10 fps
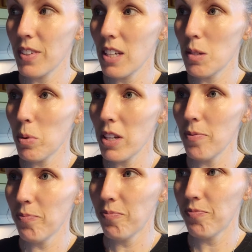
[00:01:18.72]
He's pretty
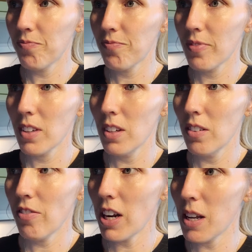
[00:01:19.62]

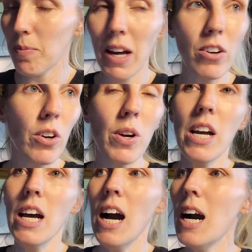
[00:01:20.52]
funny. I don't know.
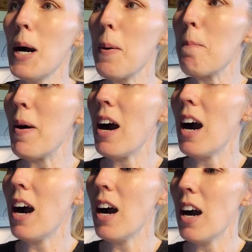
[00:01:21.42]
Um,
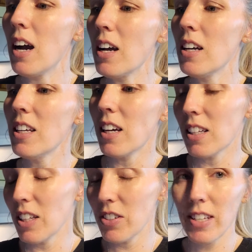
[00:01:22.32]
yeah,
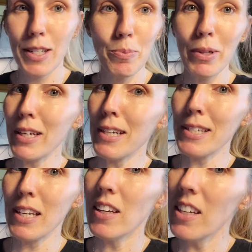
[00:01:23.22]
Clara said he's pretty
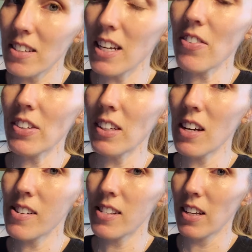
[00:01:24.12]
cussy. He's definitely
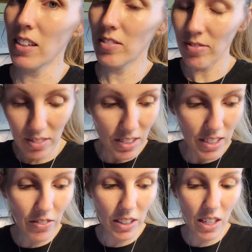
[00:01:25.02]
cussy.
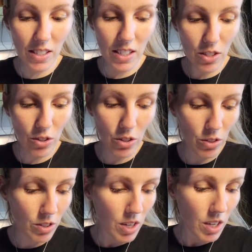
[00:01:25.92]
Definitely cussy. Turn
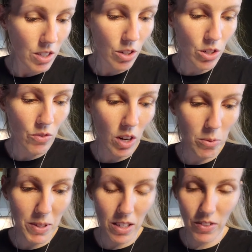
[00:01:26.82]
your turn your volume
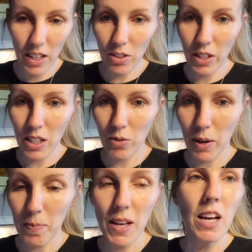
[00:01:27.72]
down if you got little kids
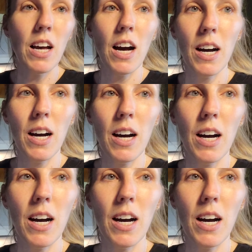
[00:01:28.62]
around. Um,